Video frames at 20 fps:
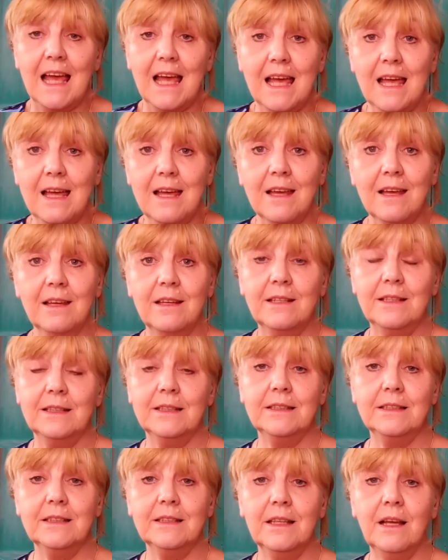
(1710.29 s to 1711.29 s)
Uh,
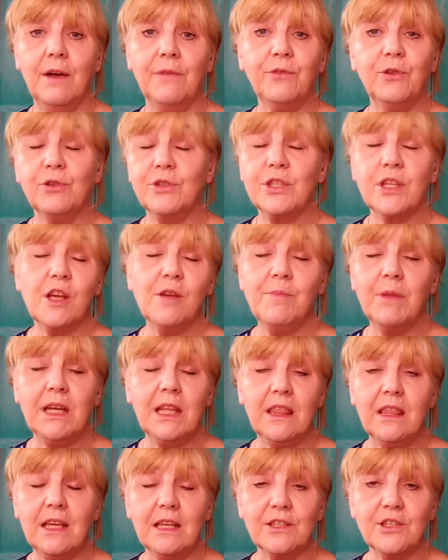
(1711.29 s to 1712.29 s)
I've got so many
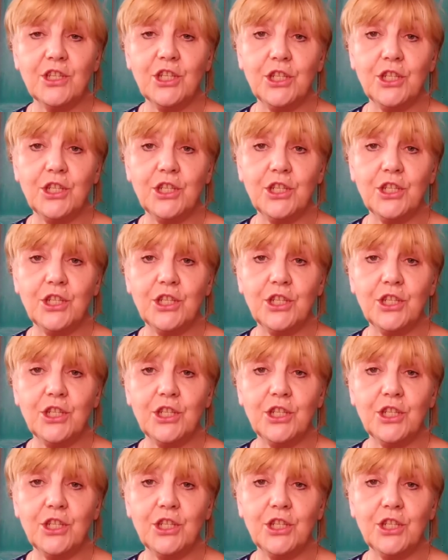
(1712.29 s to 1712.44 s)
things